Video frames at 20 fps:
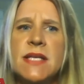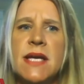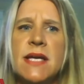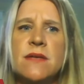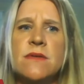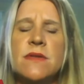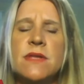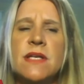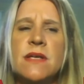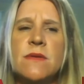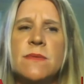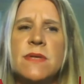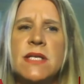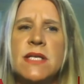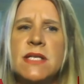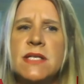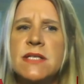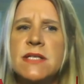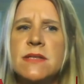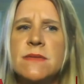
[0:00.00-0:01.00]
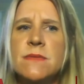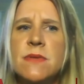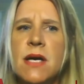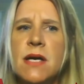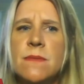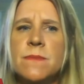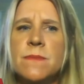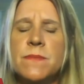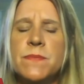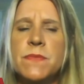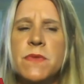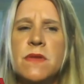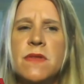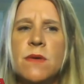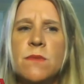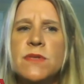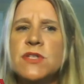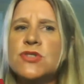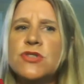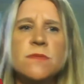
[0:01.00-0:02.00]
don't think we need to, um,
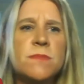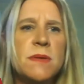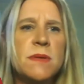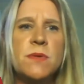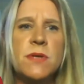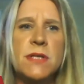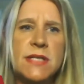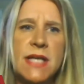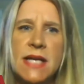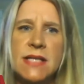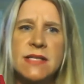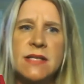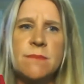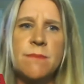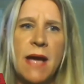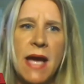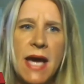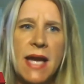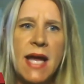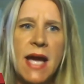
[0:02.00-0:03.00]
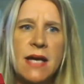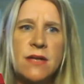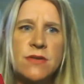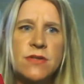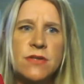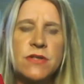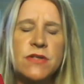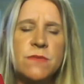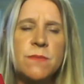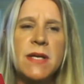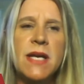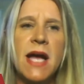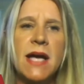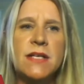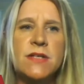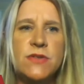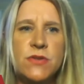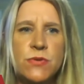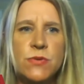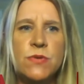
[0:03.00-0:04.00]
that we should be protecting bad actors, but I
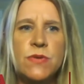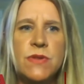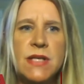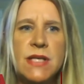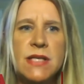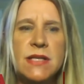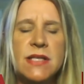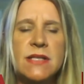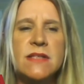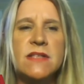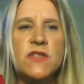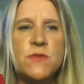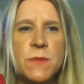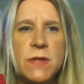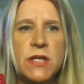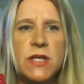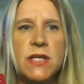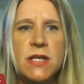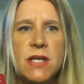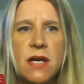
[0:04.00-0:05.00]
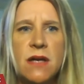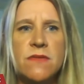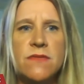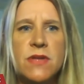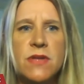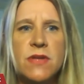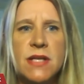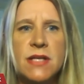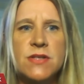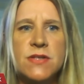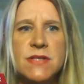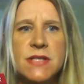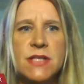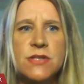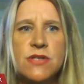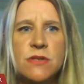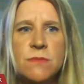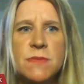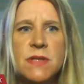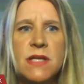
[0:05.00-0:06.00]
do think that the spirit of the
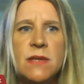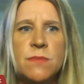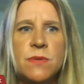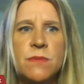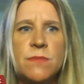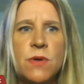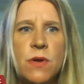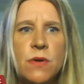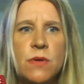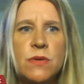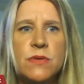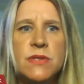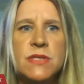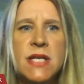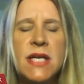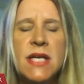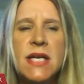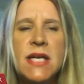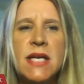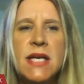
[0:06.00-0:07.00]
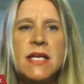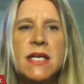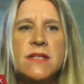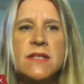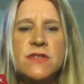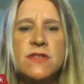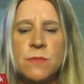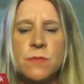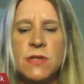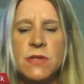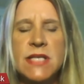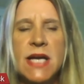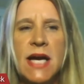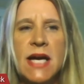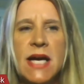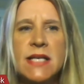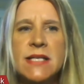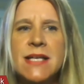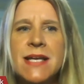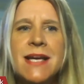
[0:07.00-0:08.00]
legislation being proposed is to
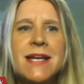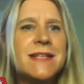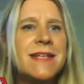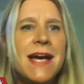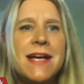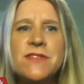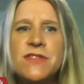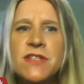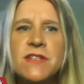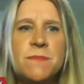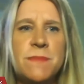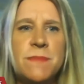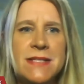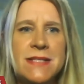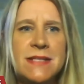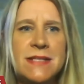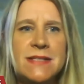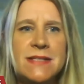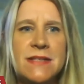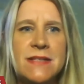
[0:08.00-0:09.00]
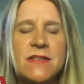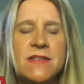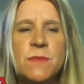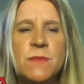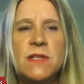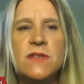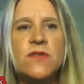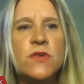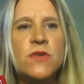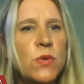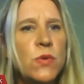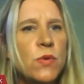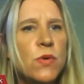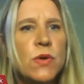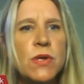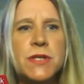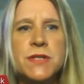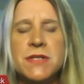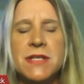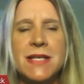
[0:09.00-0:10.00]
protect not just businesses, but
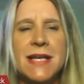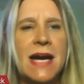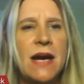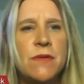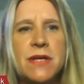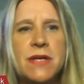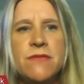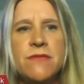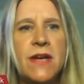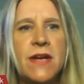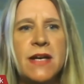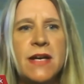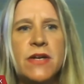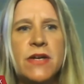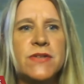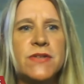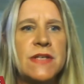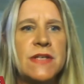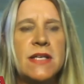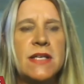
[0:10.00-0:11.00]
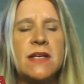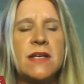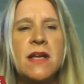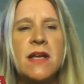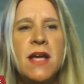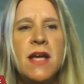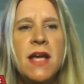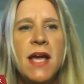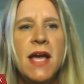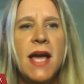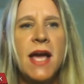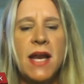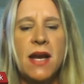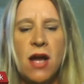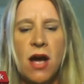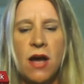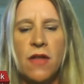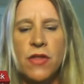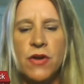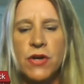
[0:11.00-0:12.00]
schools and county fairs and, and
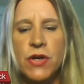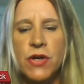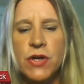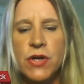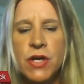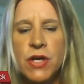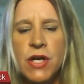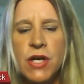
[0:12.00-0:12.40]
other